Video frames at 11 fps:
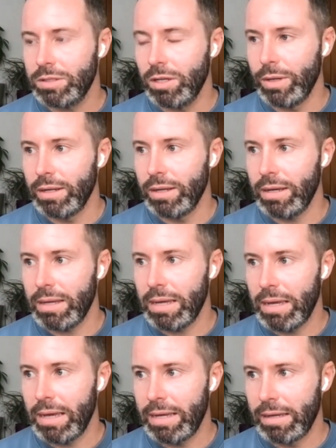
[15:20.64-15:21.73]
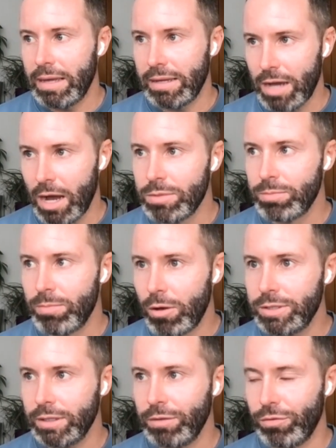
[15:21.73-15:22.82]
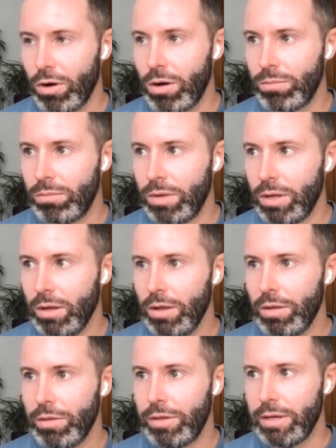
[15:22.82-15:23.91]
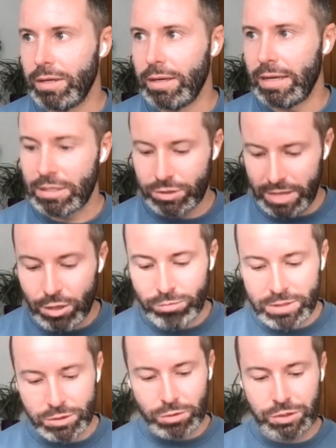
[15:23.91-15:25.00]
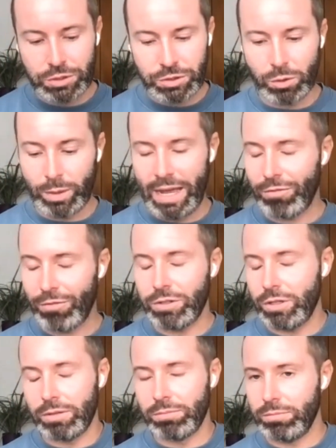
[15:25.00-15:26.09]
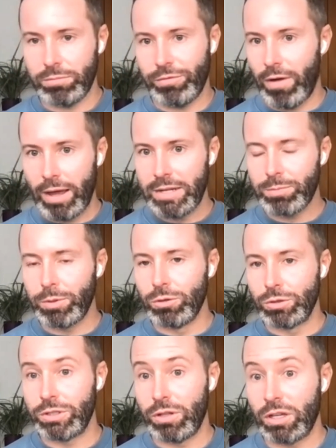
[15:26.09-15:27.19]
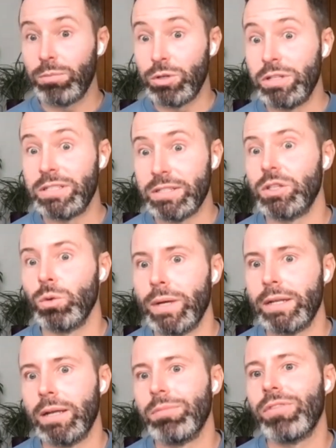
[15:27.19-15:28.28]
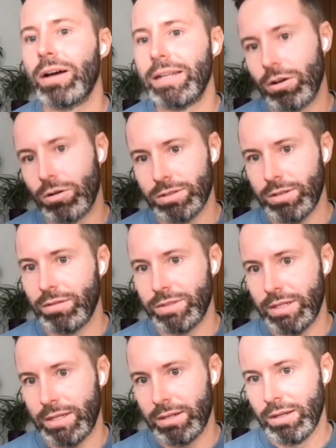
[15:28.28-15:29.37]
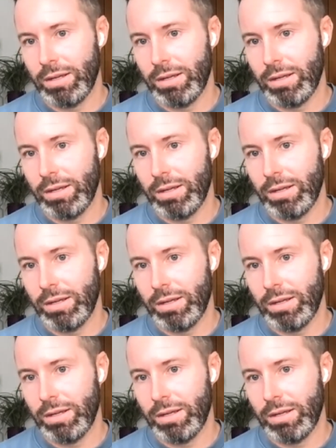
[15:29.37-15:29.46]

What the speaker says: So it comes mostly from the inner resources that we have to find, but also the communities that we end up finding ourselves in.